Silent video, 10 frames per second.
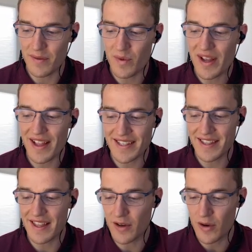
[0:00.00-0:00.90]

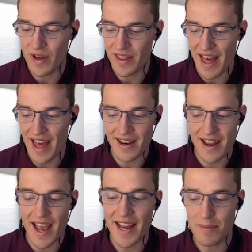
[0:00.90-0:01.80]
realizing that doing that
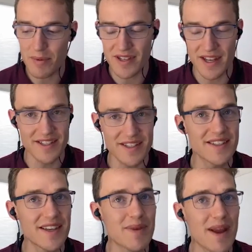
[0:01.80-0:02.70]
80%
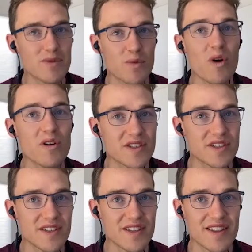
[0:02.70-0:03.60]
is sometimes
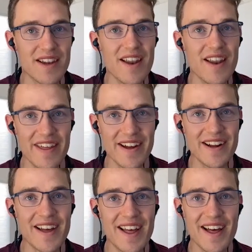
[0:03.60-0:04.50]
worse than nothing
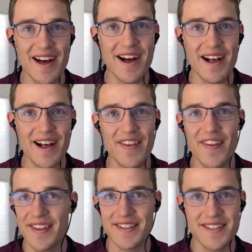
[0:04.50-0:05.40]
uh,
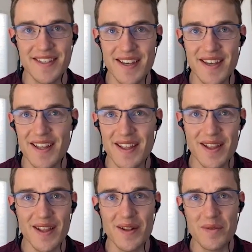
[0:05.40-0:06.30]
is
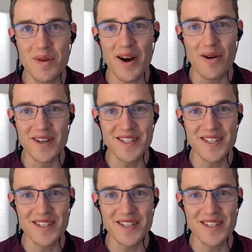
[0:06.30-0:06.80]
not always